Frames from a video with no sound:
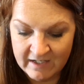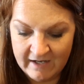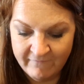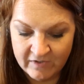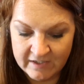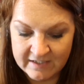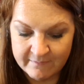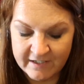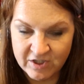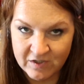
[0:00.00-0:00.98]
I feel like
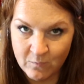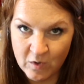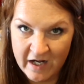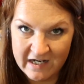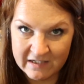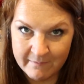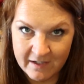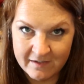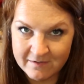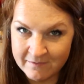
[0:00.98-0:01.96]
somebody took one out of the
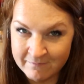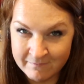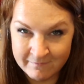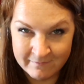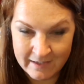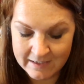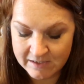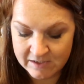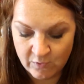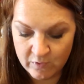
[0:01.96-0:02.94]
mint. It's
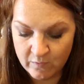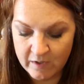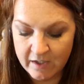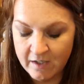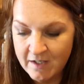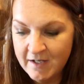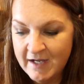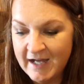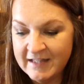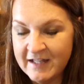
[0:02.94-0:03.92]
so annoying.
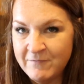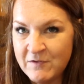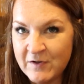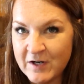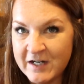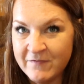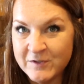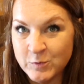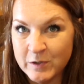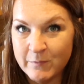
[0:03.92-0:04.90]
I love that they're
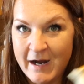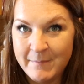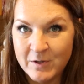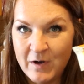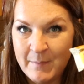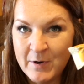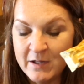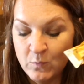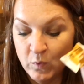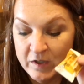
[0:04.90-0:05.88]
individually wrapped though. I
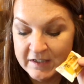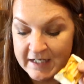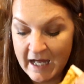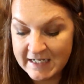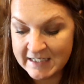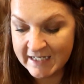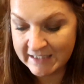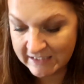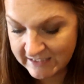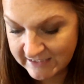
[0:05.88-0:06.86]
probably will not
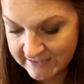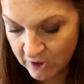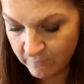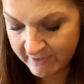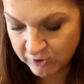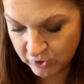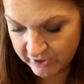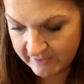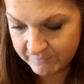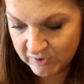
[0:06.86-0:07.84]
take these on my
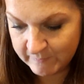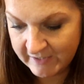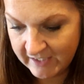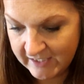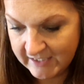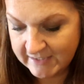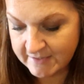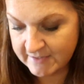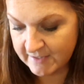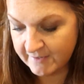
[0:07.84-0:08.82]
trip just
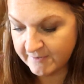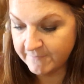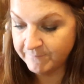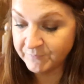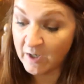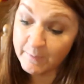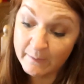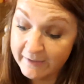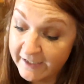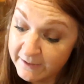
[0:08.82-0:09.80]
because um, I'll
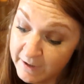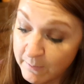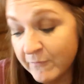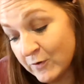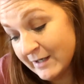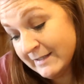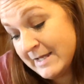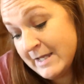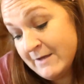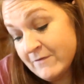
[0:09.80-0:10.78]
probably eat them all before I
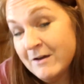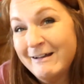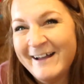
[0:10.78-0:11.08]
leave.